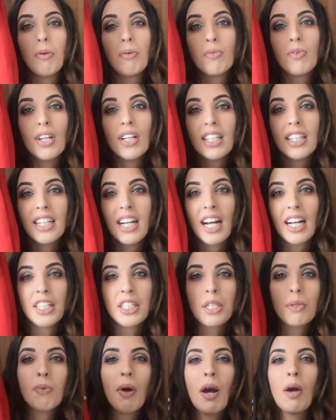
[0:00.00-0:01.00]
be really
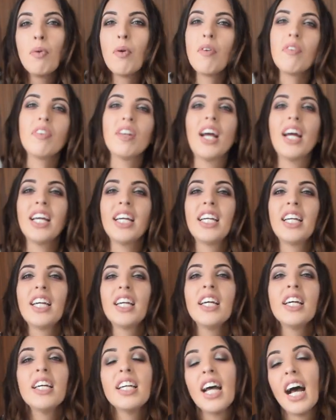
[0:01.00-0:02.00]
nice to wear with like
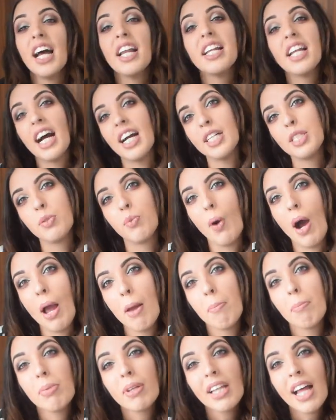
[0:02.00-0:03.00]
a nice
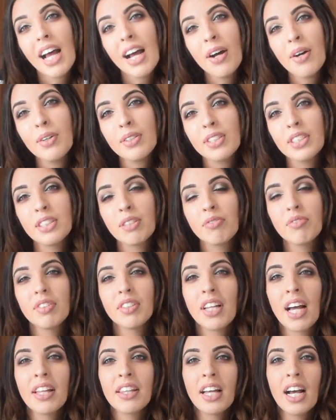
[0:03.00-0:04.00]
white blouse or something
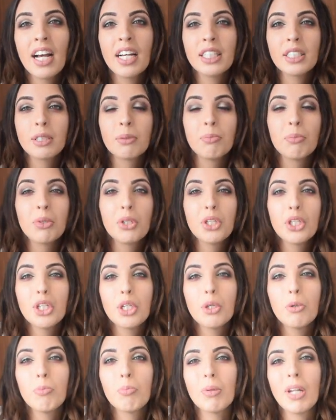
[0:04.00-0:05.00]
like that, some
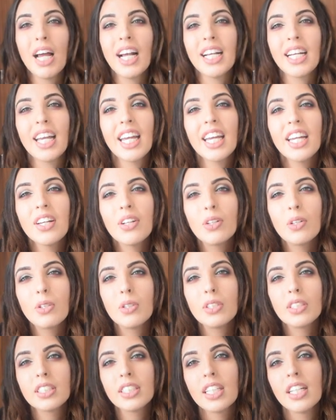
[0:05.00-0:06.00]
cute black
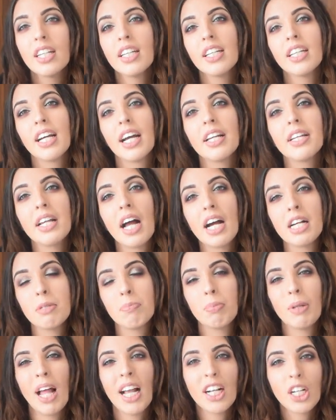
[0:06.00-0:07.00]
heels, a
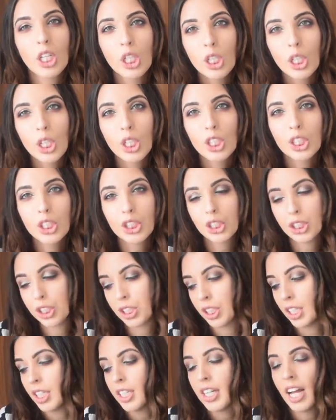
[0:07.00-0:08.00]
nice black
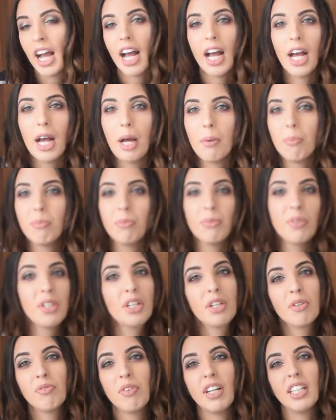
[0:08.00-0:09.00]
clutch. You
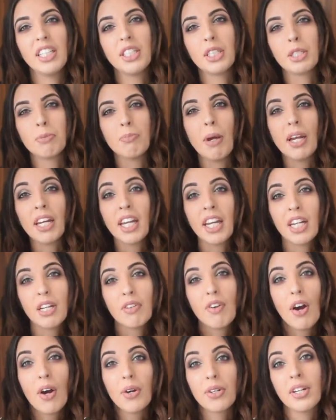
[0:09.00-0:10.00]
can really just make it
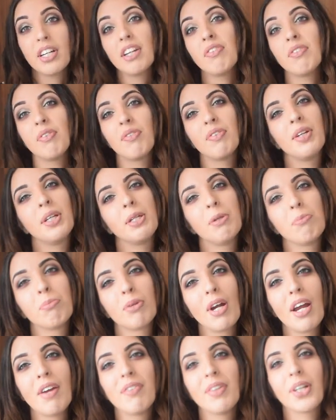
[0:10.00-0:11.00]
your own. And if you're feeling
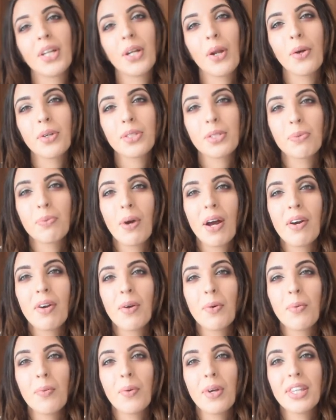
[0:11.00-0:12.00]
brave, you can also wear
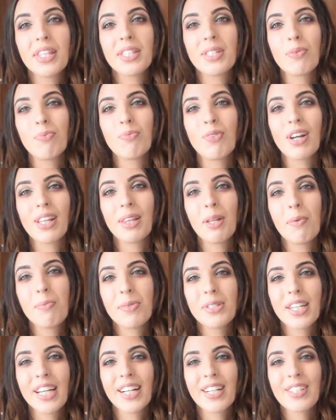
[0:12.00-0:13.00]
it with some red
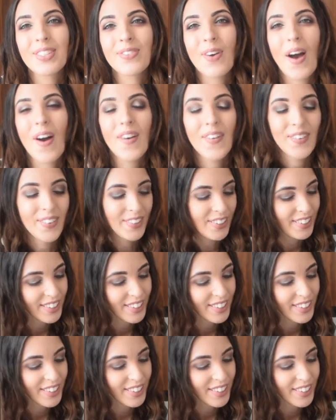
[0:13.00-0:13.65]
lipstick as well.